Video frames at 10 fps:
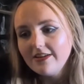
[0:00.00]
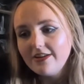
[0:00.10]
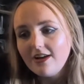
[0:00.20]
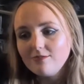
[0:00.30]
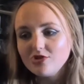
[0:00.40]

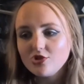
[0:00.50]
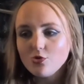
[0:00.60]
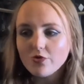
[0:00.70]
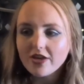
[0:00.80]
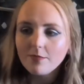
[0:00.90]
I'm just
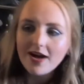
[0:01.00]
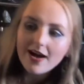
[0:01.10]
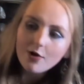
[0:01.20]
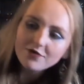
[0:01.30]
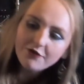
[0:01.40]
talking about
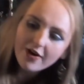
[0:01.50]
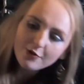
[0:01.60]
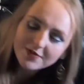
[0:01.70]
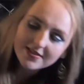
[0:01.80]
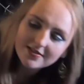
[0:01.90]
how I've
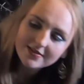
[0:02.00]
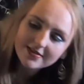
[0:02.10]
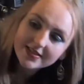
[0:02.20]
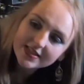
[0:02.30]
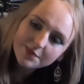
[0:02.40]
developed a stutter
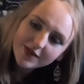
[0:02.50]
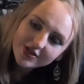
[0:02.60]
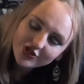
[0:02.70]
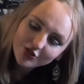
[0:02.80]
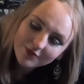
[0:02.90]
since
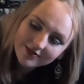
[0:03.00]
Beecham.